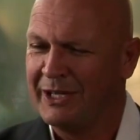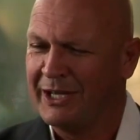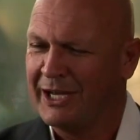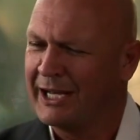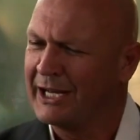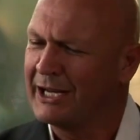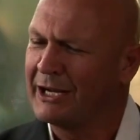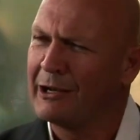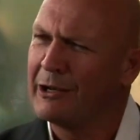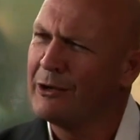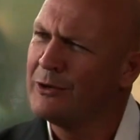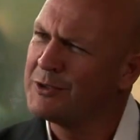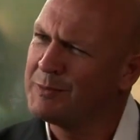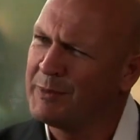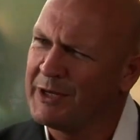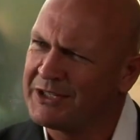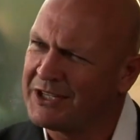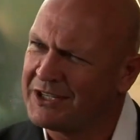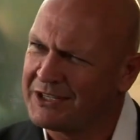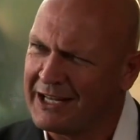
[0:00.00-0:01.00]
And includes
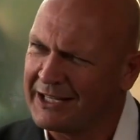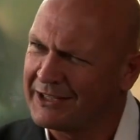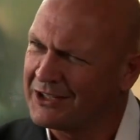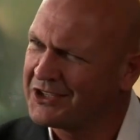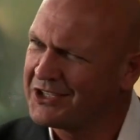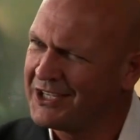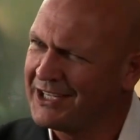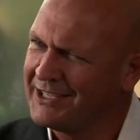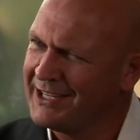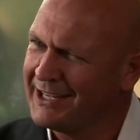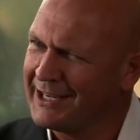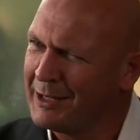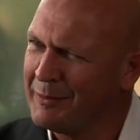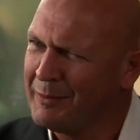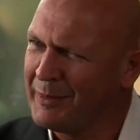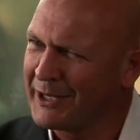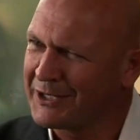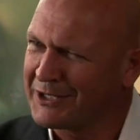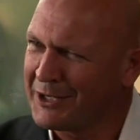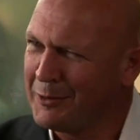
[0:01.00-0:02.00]
pieces like the Sydney
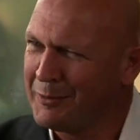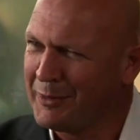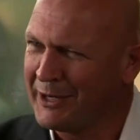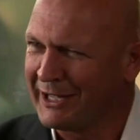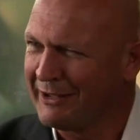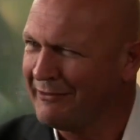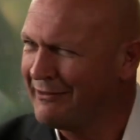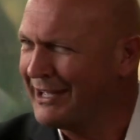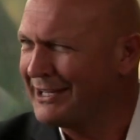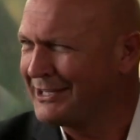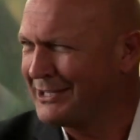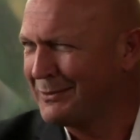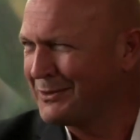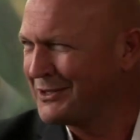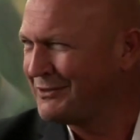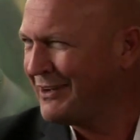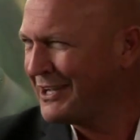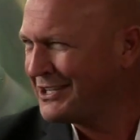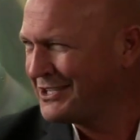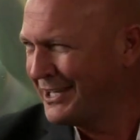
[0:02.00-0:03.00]
Olympics opening event. I was
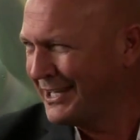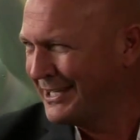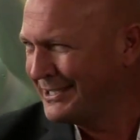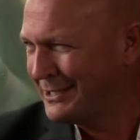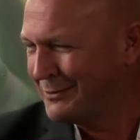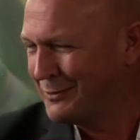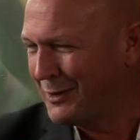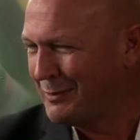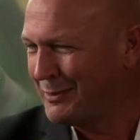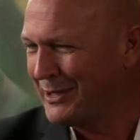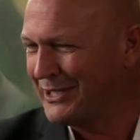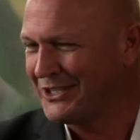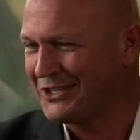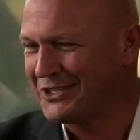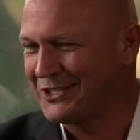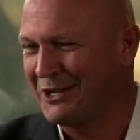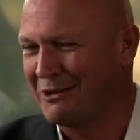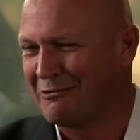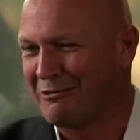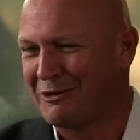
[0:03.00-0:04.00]
fascinated when Peter
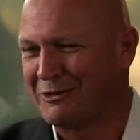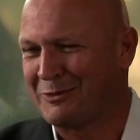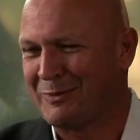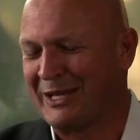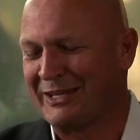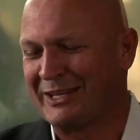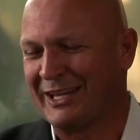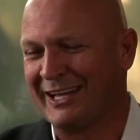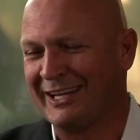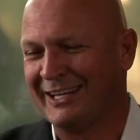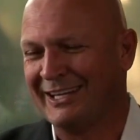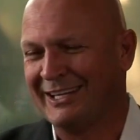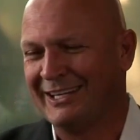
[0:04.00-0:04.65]
Snow wrote about that.